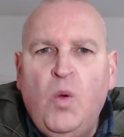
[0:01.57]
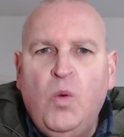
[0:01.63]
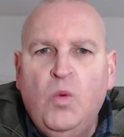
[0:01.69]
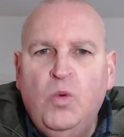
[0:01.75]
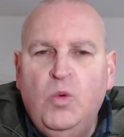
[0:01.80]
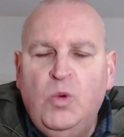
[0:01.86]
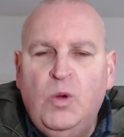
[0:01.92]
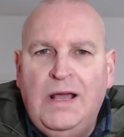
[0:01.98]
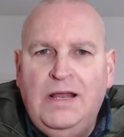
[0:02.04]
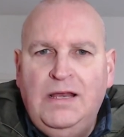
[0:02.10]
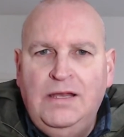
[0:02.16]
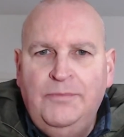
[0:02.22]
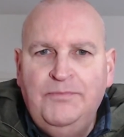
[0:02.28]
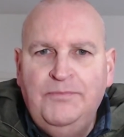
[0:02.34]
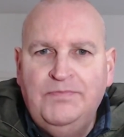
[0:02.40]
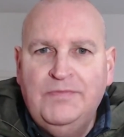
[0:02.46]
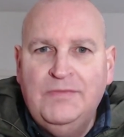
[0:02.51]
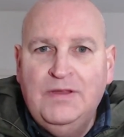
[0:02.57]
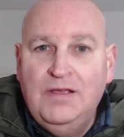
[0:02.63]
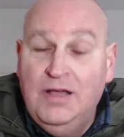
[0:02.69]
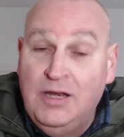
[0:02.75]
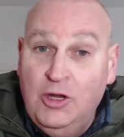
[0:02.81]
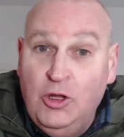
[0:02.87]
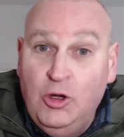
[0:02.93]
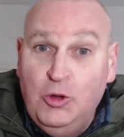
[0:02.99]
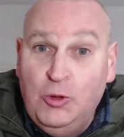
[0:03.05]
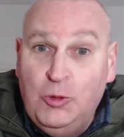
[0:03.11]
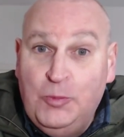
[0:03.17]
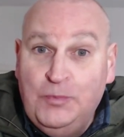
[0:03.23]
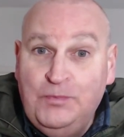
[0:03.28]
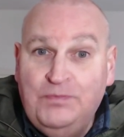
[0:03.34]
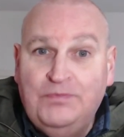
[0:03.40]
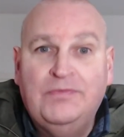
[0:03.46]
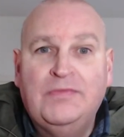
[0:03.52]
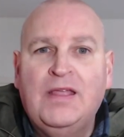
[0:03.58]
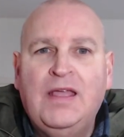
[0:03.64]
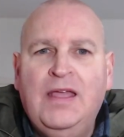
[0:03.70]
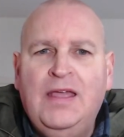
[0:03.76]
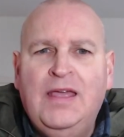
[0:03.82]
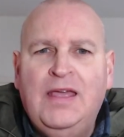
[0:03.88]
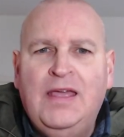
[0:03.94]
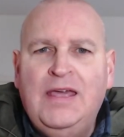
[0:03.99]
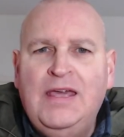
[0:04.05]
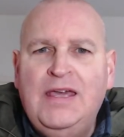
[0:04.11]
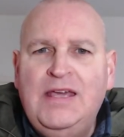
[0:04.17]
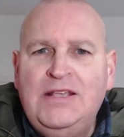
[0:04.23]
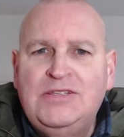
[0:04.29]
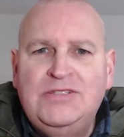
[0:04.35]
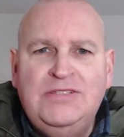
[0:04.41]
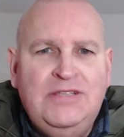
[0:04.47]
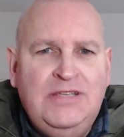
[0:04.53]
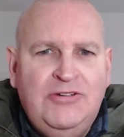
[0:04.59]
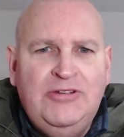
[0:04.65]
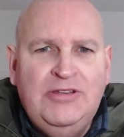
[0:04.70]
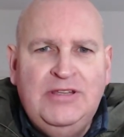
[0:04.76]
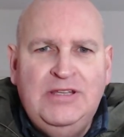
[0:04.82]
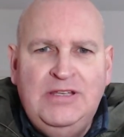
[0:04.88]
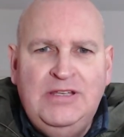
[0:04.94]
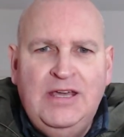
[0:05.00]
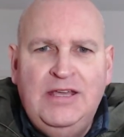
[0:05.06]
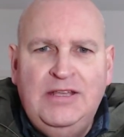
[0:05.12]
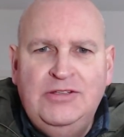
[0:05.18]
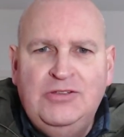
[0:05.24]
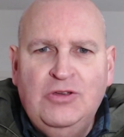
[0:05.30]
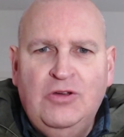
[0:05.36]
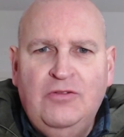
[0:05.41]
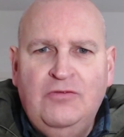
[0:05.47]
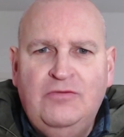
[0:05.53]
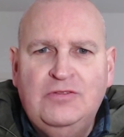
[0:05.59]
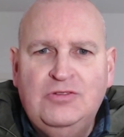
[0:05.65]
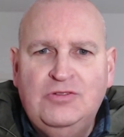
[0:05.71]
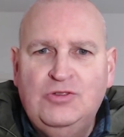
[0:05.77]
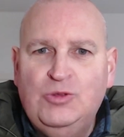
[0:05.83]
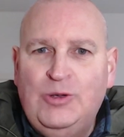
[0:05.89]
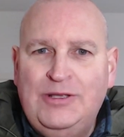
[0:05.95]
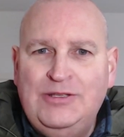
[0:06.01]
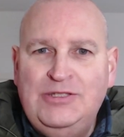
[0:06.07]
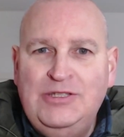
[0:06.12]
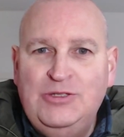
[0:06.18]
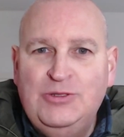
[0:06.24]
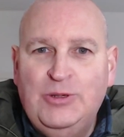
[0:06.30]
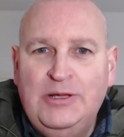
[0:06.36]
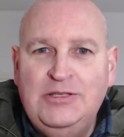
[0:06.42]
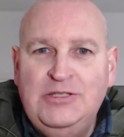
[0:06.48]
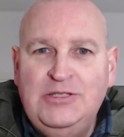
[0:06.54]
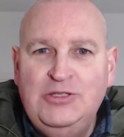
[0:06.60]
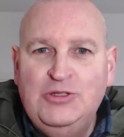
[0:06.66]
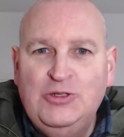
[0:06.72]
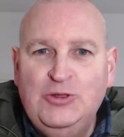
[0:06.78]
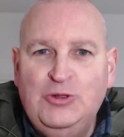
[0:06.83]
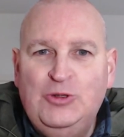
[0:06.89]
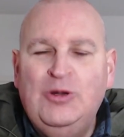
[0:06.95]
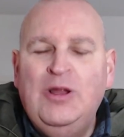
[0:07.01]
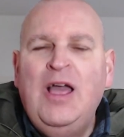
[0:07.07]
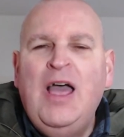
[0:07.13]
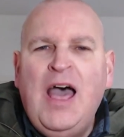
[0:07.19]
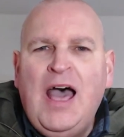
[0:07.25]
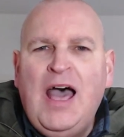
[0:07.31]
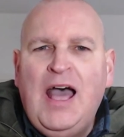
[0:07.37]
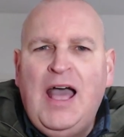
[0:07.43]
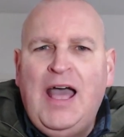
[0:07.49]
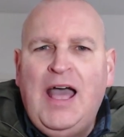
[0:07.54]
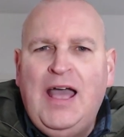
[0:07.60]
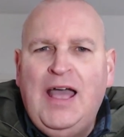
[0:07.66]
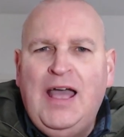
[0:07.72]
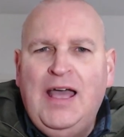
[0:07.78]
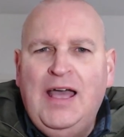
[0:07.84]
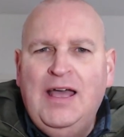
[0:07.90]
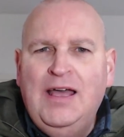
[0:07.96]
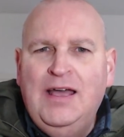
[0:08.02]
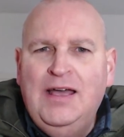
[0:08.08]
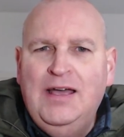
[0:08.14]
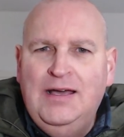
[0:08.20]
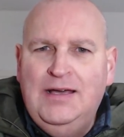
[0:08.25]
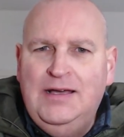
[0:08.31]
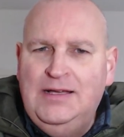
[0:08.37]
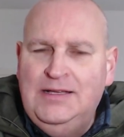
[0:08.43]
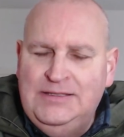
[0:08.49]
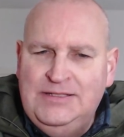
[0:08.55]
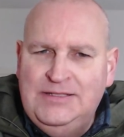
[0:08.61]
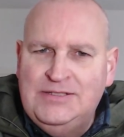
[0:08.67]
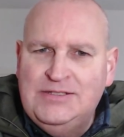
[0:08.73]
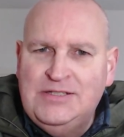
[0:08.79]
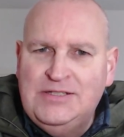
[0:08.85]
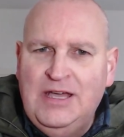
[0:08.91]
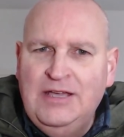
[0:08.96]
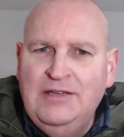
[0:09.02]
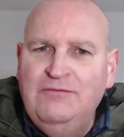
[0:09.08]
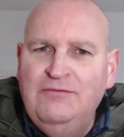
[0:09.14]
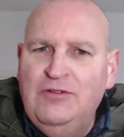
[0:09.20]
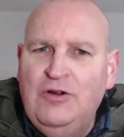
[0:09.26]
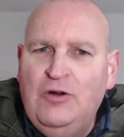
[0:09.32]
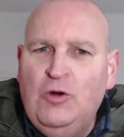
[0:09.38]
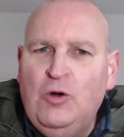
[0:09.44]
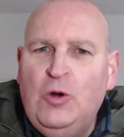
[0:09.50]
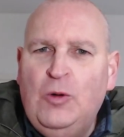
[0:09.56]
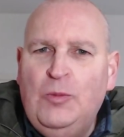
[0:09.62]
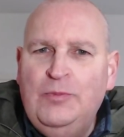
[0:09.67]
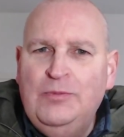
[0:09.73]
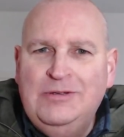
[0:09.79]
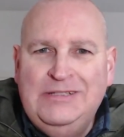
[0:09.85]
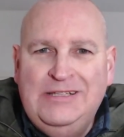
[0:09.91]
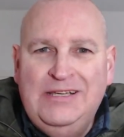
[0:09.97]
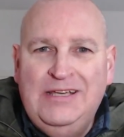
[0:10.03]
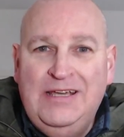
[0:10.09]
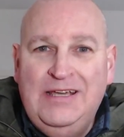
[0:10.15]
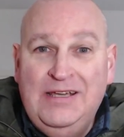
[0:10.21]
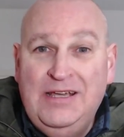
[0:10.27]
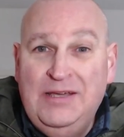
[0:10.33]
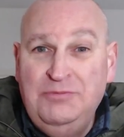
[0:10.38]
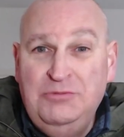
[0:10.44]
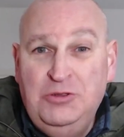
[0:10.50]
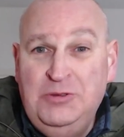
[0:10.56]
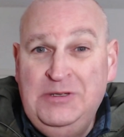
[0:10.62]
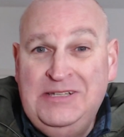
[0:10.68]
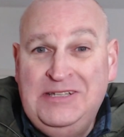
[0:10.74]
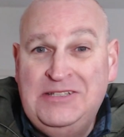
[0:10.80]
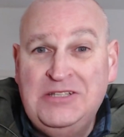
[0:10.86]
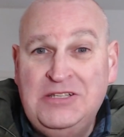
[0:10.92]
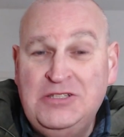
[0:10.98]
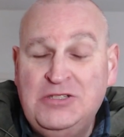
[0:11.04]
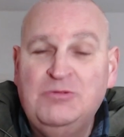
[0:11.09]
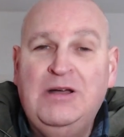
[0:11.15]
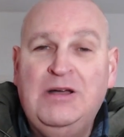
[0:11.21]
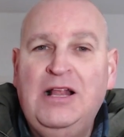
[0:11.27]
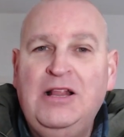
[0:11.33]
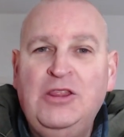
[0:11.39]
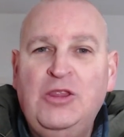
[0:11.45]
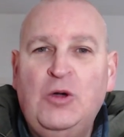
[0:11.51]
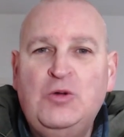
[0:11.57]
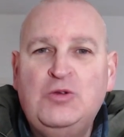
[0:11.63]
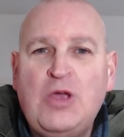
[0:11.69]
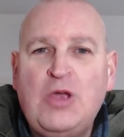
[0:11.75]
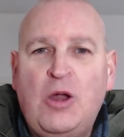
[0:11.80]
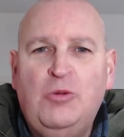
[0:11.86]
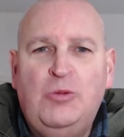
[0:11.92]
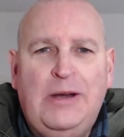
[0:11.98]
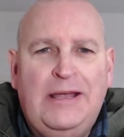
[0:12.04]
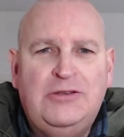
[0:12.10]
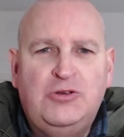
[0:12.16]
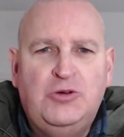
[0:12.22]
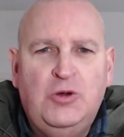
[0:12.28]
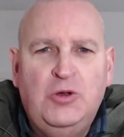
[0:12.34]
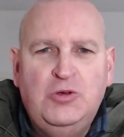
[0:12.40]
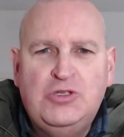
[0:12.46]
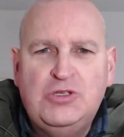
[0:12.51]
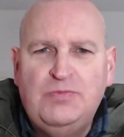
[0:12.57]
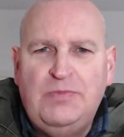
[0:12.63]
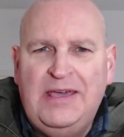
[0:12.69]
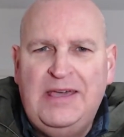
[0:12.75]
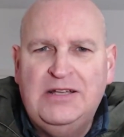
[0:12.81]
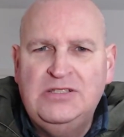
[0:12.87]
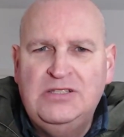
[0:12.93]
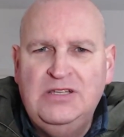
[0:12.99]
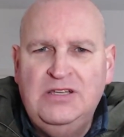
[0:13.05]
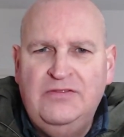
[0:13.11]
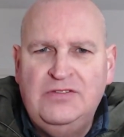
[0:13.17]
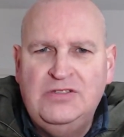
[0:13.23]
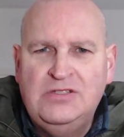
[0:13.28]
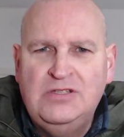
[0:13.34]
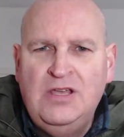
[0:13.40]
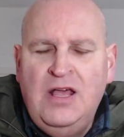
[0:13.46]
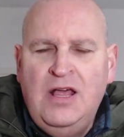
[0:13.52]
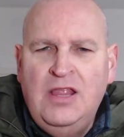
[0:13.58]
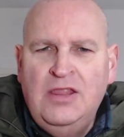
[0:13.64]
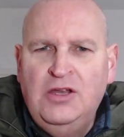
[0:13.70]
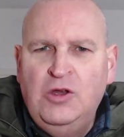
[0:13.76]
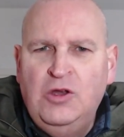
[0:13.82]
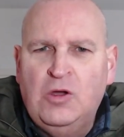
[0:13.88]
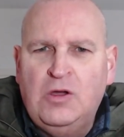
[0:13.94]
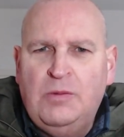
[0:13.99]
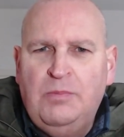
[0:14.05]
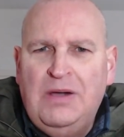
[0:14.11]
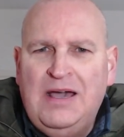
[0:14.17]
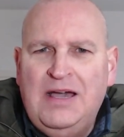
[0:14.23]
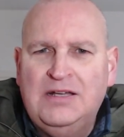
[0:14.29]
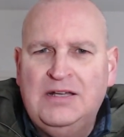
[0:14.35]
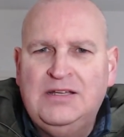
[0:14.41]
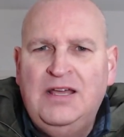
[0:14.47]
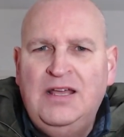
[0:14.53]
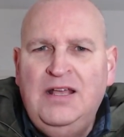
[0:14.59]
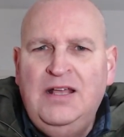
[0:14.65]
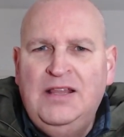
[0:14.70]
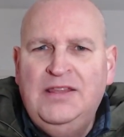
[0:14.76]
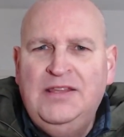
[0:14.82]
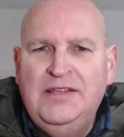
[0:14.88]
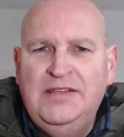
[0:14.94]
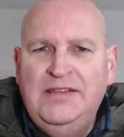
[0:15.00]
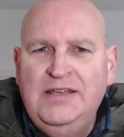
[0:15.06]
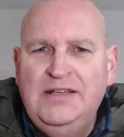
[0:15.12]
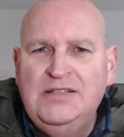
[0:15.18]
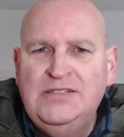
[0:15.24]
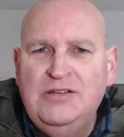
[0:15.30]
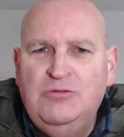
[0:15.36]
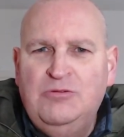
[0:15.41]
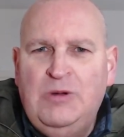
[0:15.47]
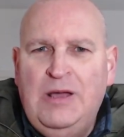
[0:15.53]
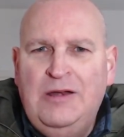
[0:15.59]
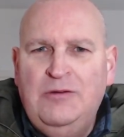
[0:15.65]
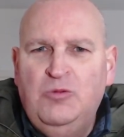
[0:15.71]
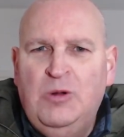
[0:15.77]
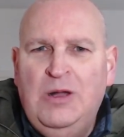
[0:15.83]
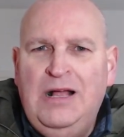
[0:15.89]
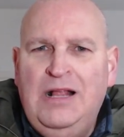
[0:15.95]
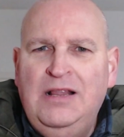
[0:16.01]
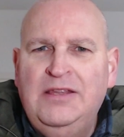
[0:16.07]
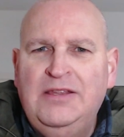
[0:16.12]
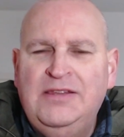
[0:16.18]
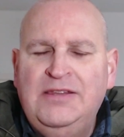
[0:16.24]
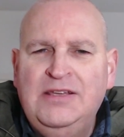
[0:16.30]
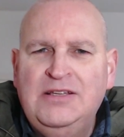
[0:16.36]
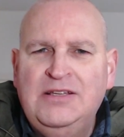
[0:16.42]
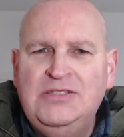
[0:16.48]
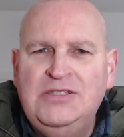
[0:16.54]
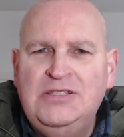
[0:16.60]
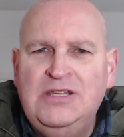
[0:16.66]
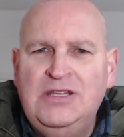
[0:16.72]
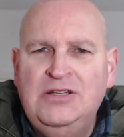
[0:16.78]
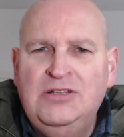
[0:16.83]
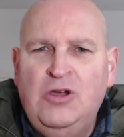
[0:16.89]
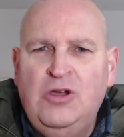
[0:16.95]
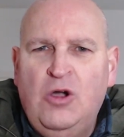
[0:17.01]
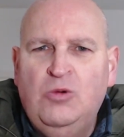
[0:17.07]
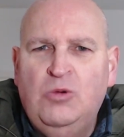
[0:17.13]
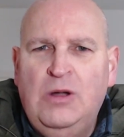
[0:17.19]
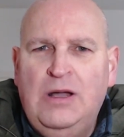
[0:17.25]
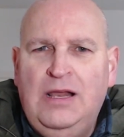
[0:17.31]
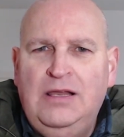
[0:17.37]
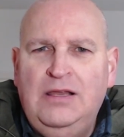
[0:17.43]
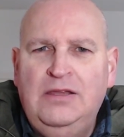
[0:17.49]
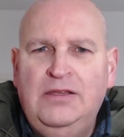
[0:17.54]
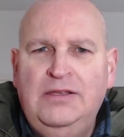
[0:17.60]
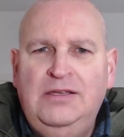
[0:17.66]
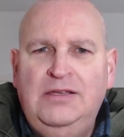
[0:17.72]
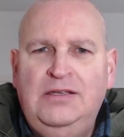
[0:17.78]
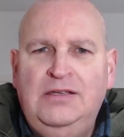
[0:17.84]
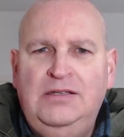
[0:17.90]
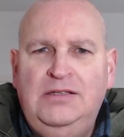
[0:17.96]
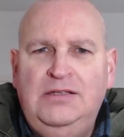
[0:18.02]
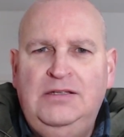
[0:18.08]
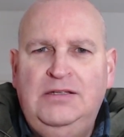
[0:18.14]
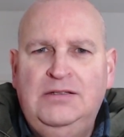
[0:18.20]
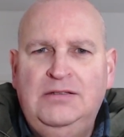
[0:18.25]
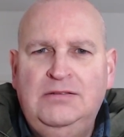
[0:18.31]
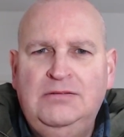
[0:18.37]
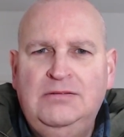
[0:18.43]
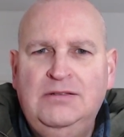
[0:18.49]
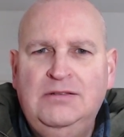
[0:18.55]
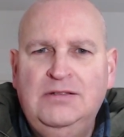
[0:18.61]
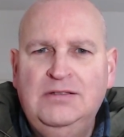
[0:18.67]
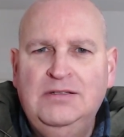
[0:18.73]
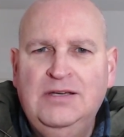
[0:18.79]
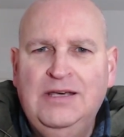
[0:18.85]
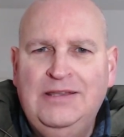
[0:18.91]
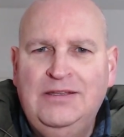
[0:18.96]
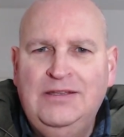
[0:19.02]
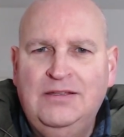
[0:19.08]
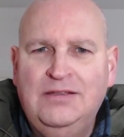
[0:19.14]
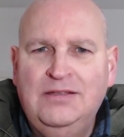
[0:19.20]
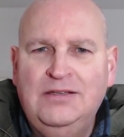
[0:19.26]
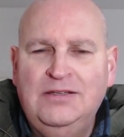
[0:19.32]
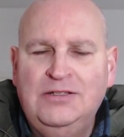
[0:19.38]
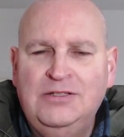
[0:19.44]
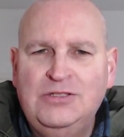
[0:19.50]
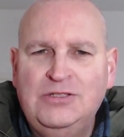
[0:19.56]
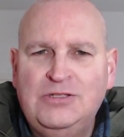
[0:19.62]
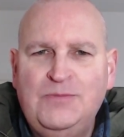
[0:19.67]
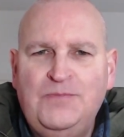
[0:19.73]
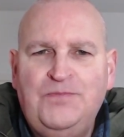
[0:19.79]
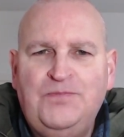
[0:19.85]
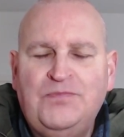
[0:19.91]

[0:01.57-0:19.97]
Well, hello. It's nearing the end of 2022, and it's time for, I'm doing it as well, those retrospectives, the look back, the things that went well, the things that didn't go well, the other things.